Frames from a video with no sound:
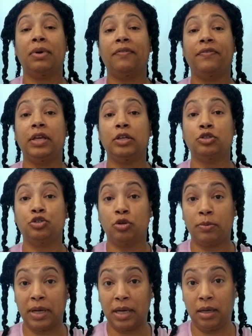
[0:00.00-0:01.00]
my fingers
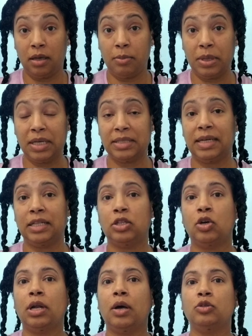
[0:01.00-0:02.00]
through my hair because I
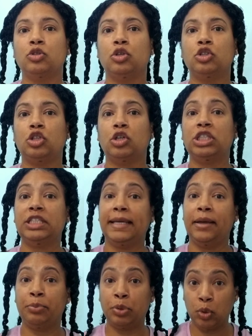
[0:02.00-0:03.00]
thought I was going to start
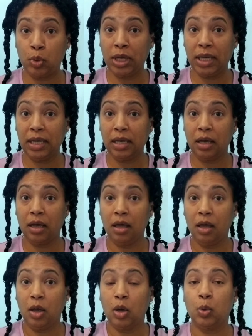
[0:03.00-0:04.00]
shampooing
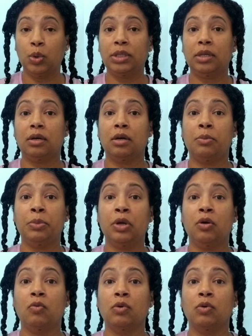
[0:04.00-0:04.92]
with the Camille